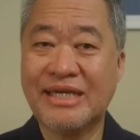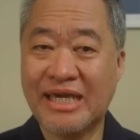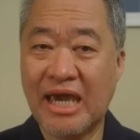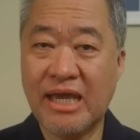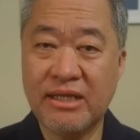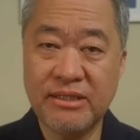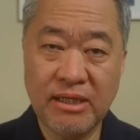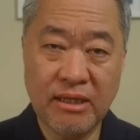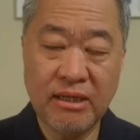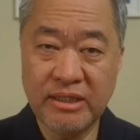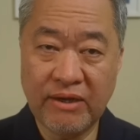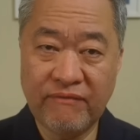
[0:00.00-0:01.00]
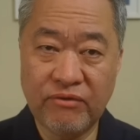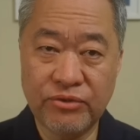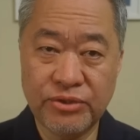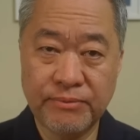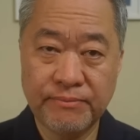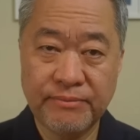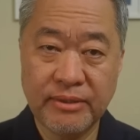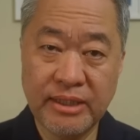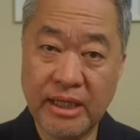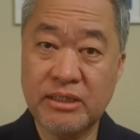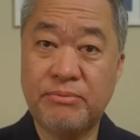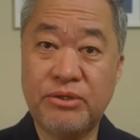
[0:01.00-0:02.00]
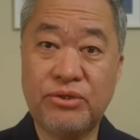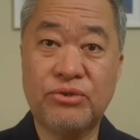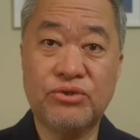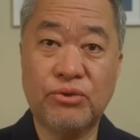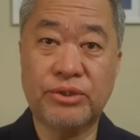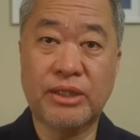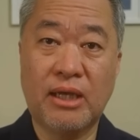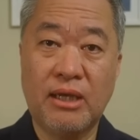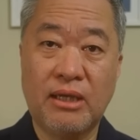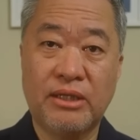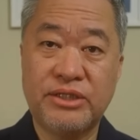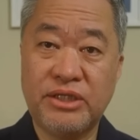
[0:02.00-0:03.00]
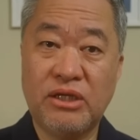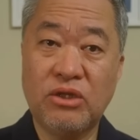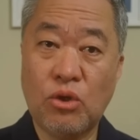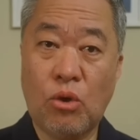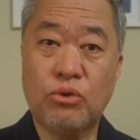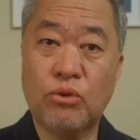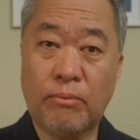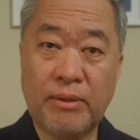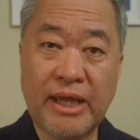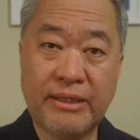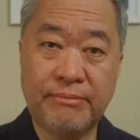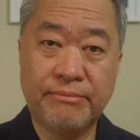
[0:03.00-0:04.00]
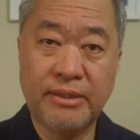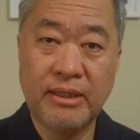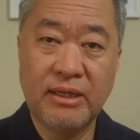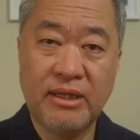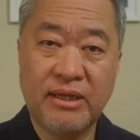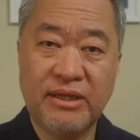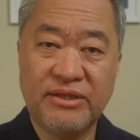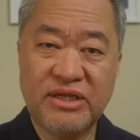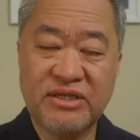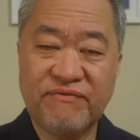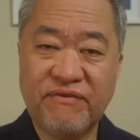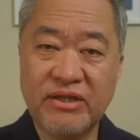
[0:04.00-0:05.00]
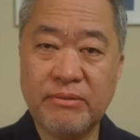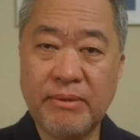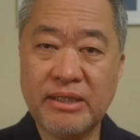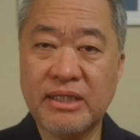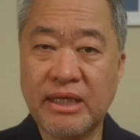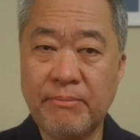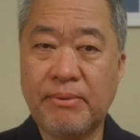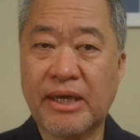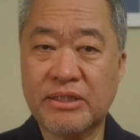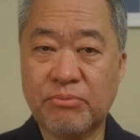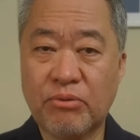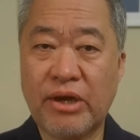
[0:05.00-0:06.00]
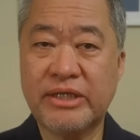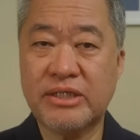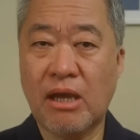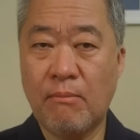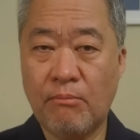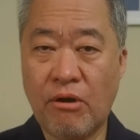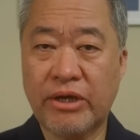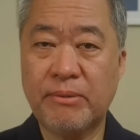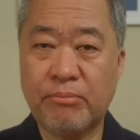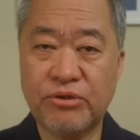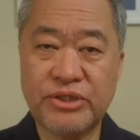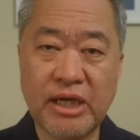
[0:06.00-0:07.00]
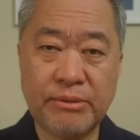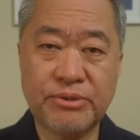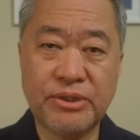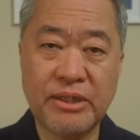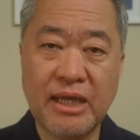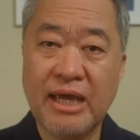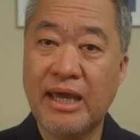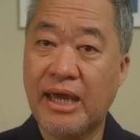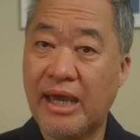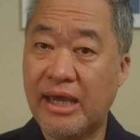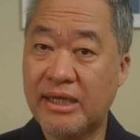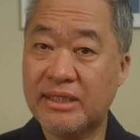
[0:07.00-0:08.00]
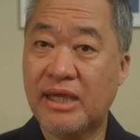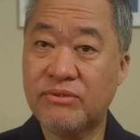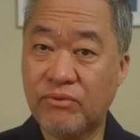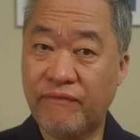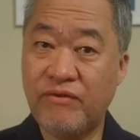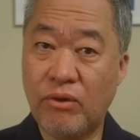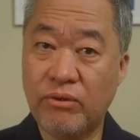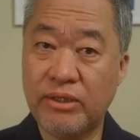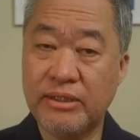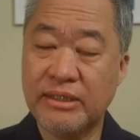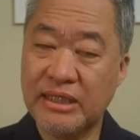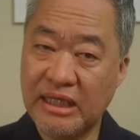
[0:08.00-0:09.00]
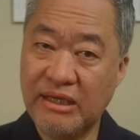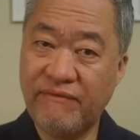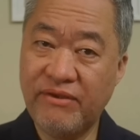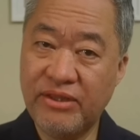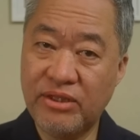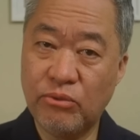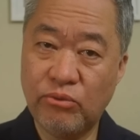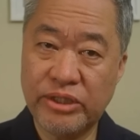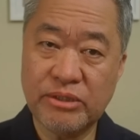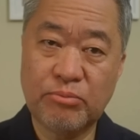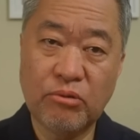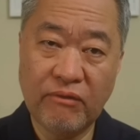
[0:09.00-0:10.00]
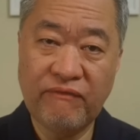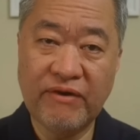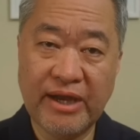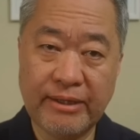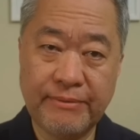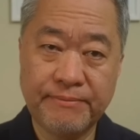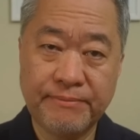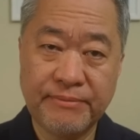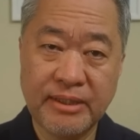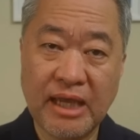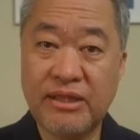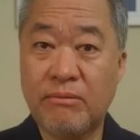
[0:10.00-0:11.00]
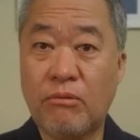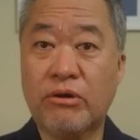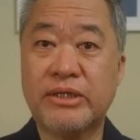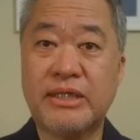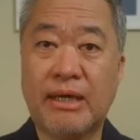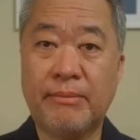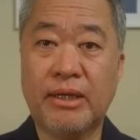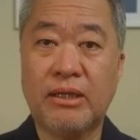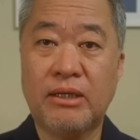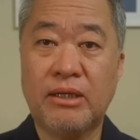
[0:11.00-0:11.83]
can diverge. Next, material choice, steel, gold, or platinum. This fundamentally impacts price, market perception, and as we've noted, even the risk profile and the market timing.